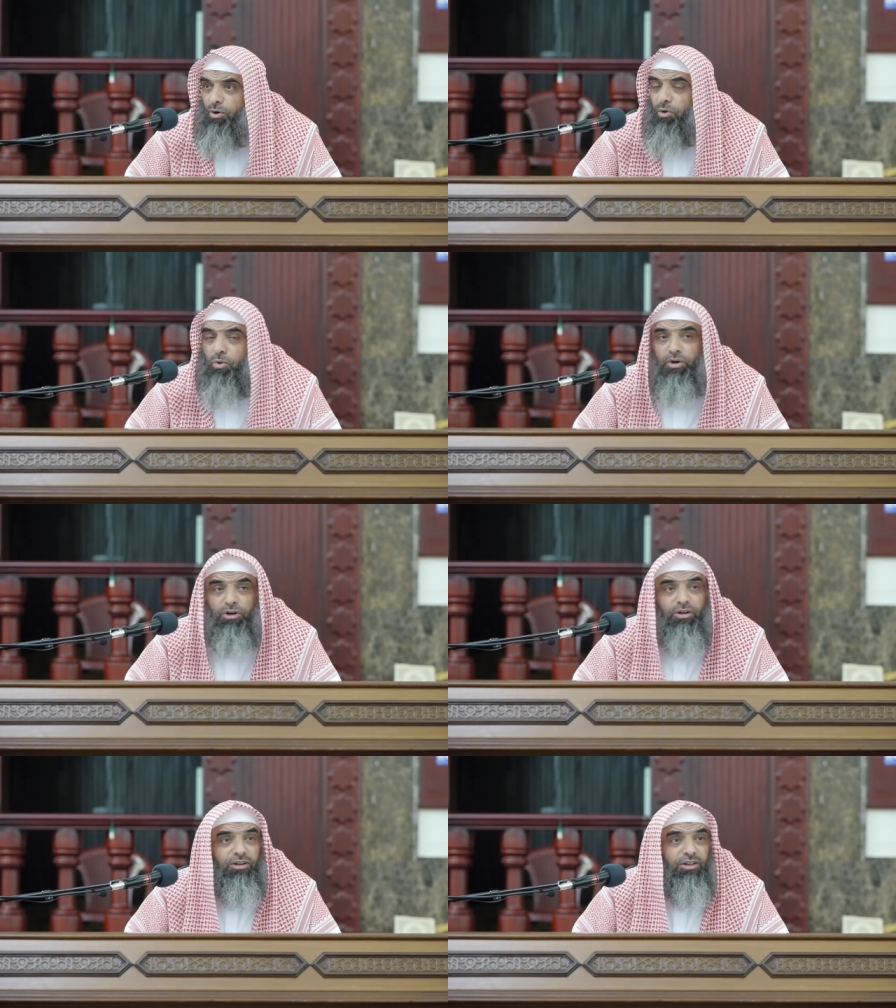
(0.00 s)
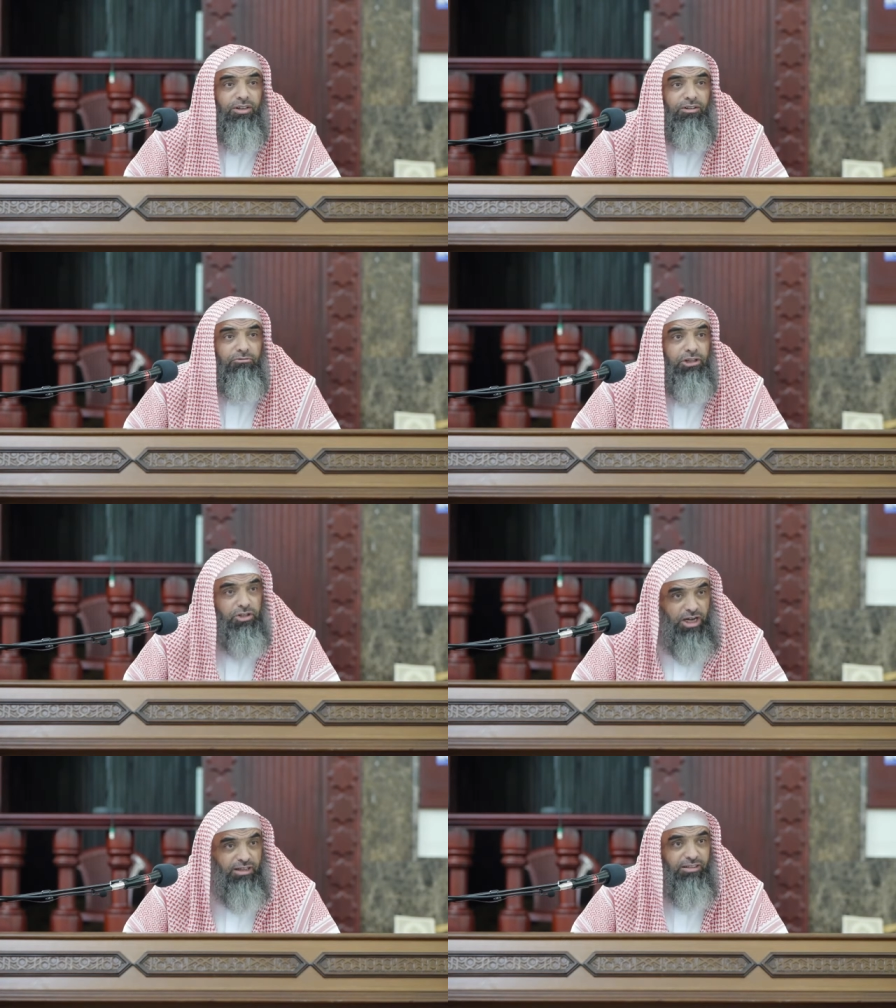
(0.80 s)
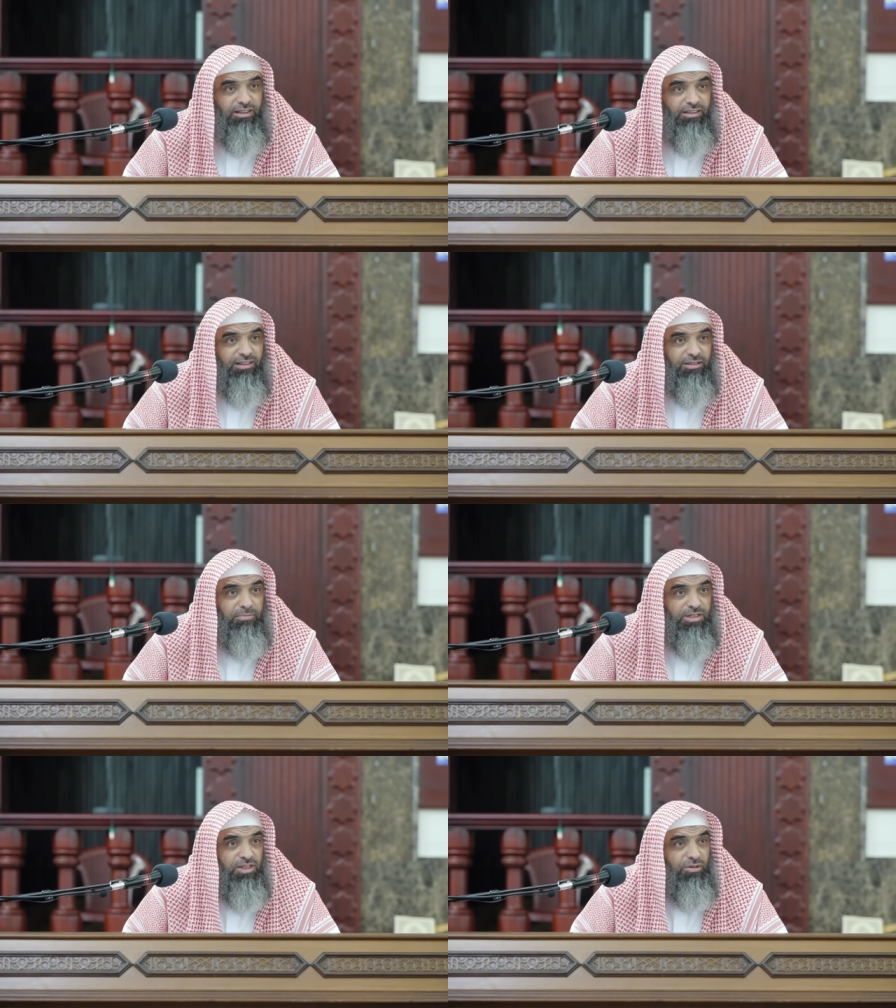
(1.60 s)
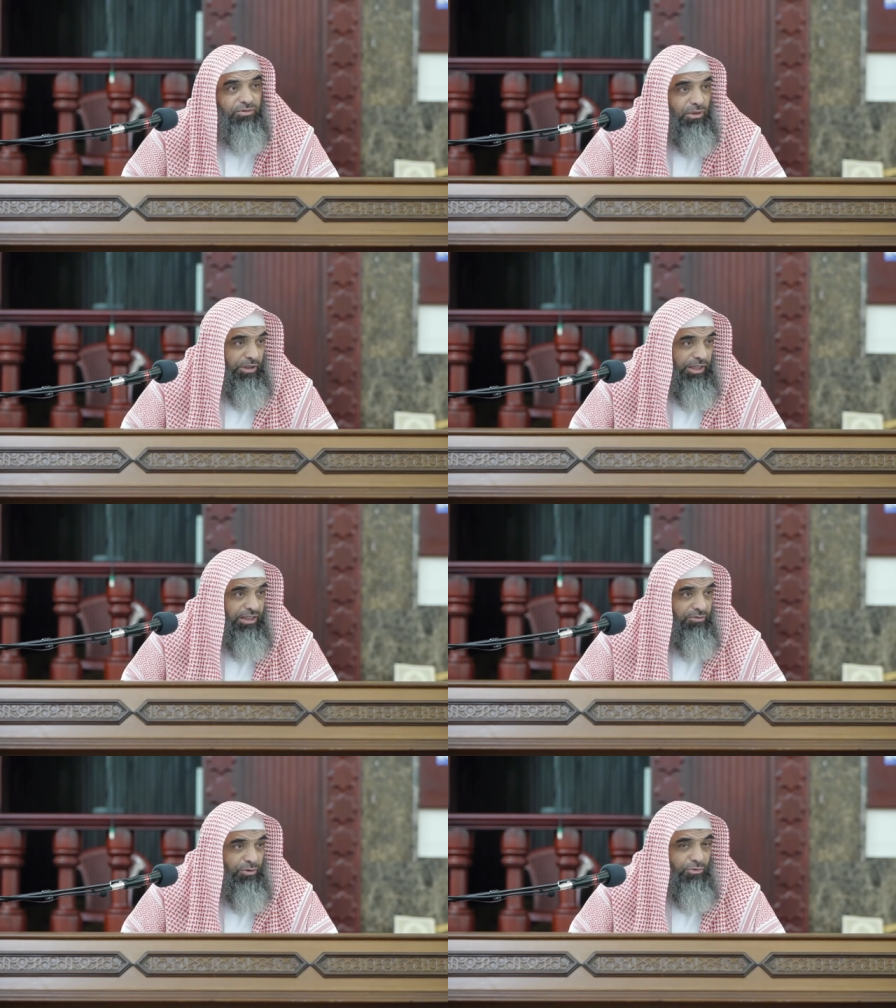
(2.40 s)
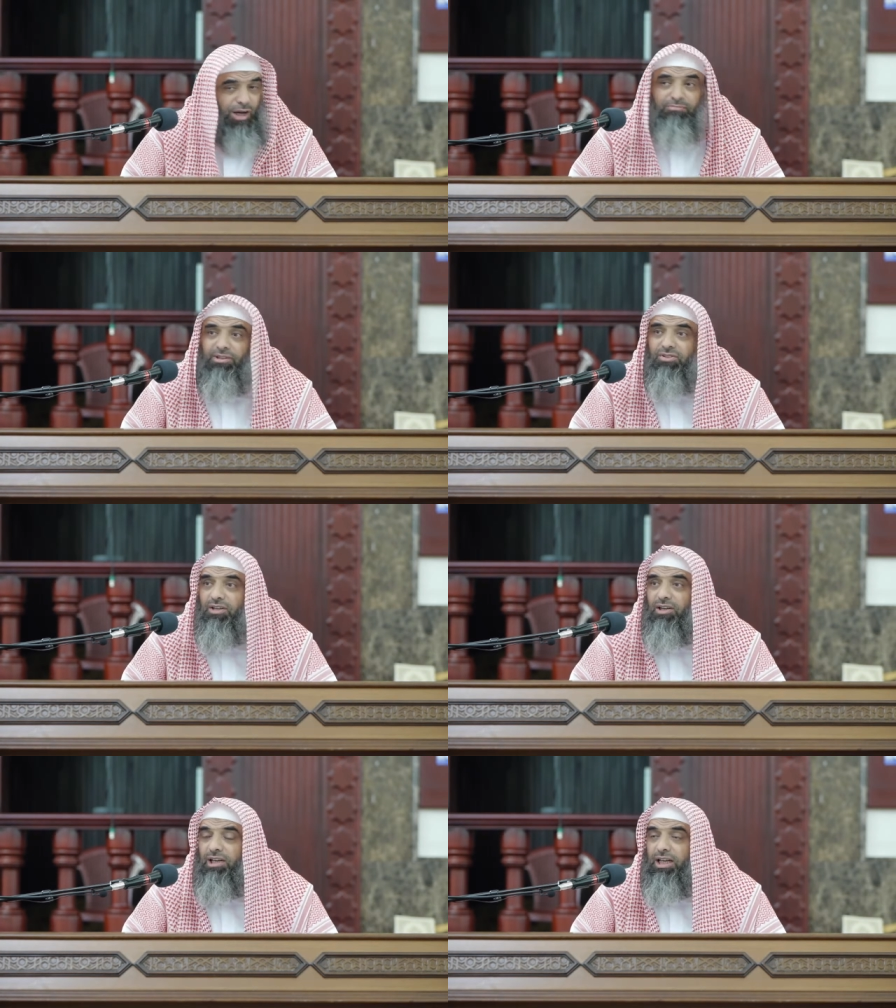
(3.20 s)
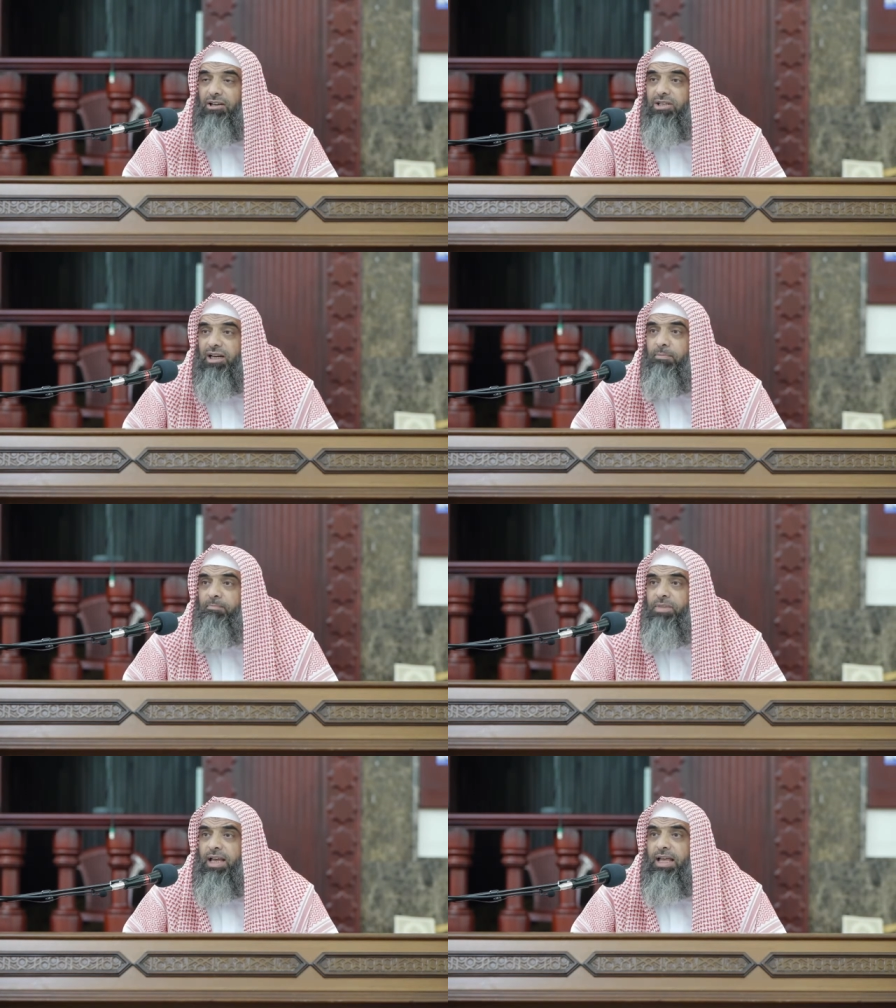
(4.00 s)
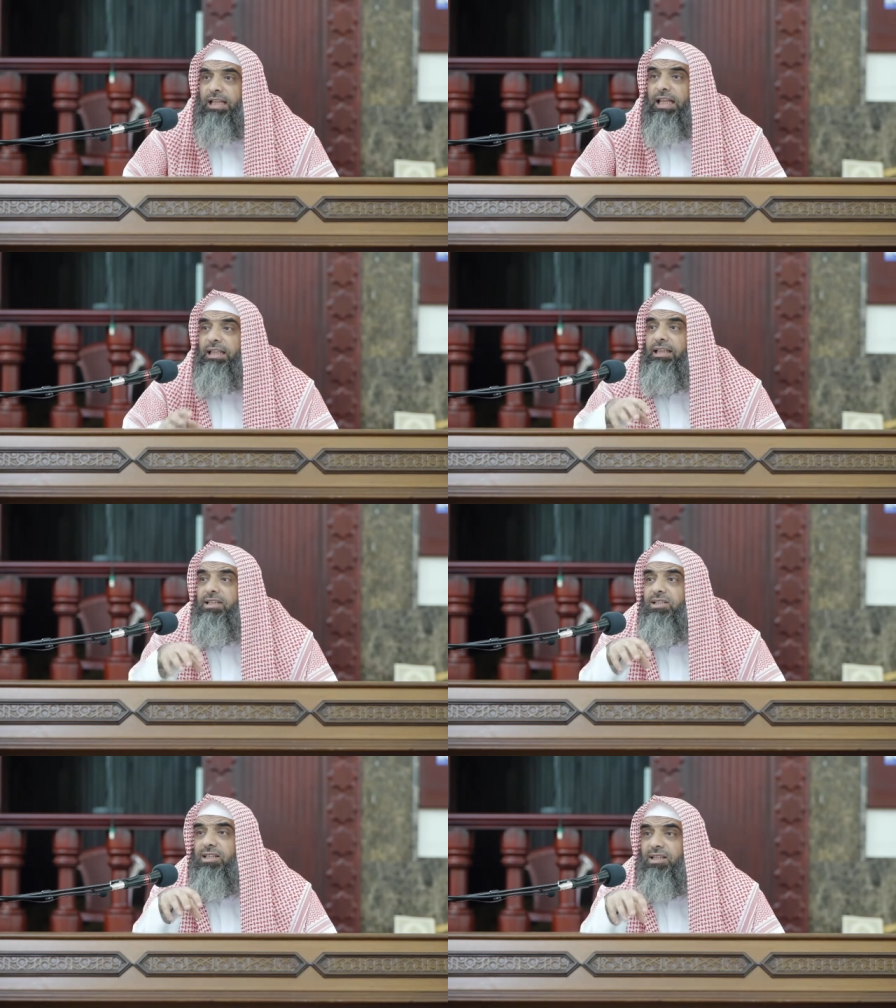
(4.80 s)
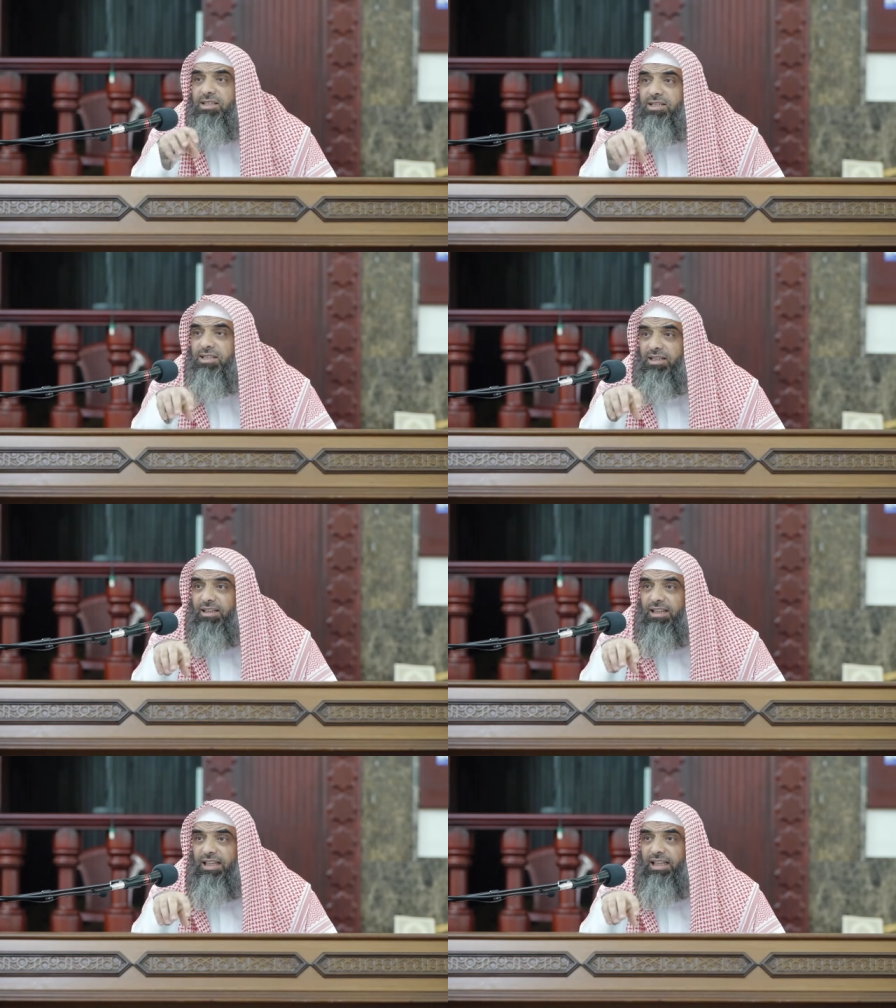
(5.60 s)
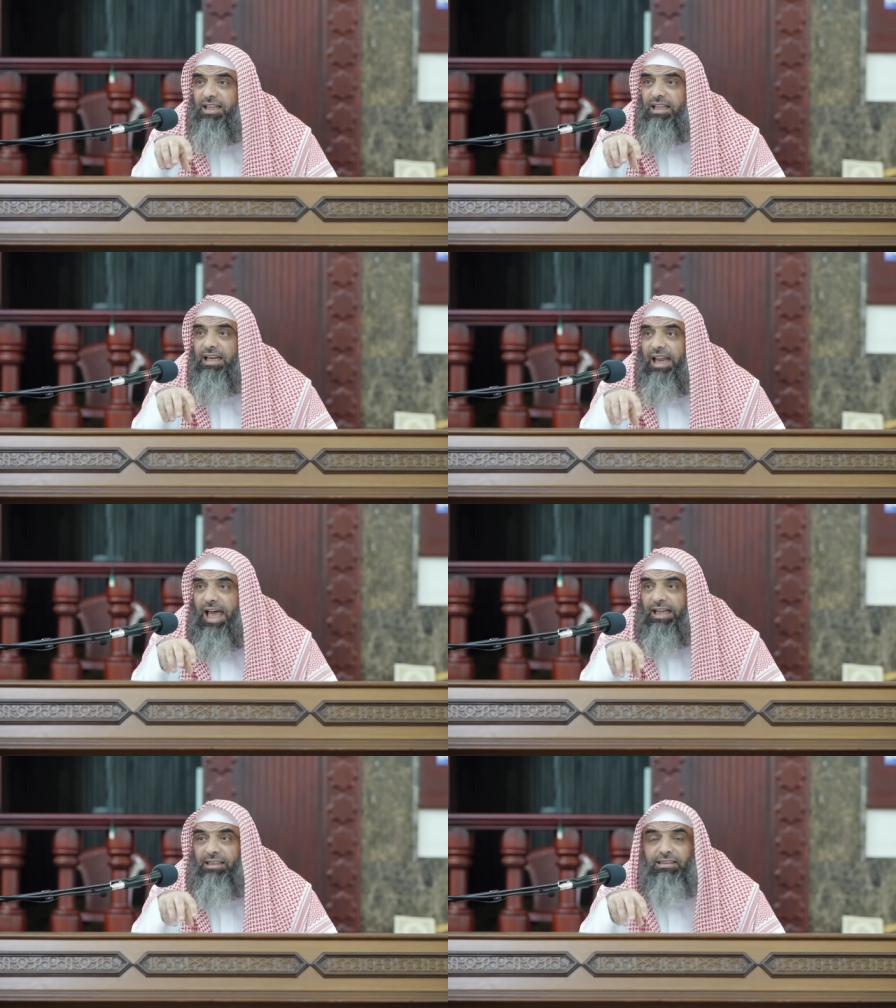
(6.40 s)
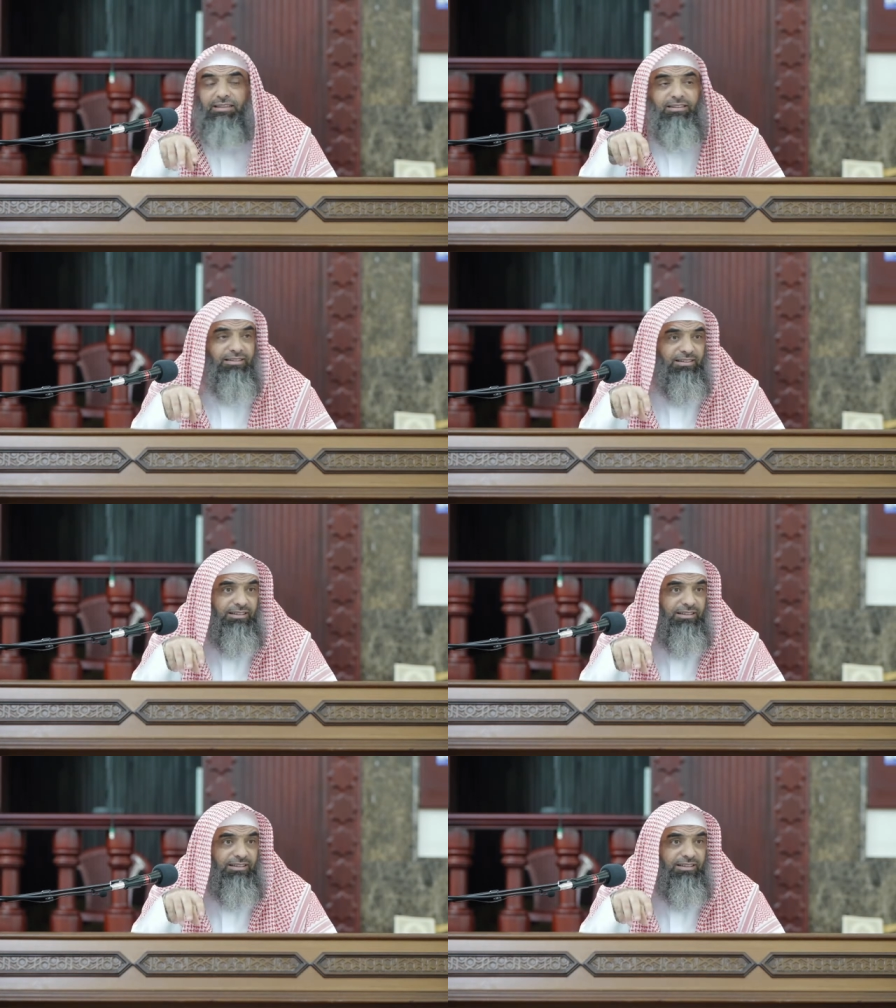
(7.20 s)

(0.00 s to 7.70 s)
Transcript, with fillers: who were rejecting the message of Tawheed from Muhammad sallallahu alayhi wasallam, that this is the land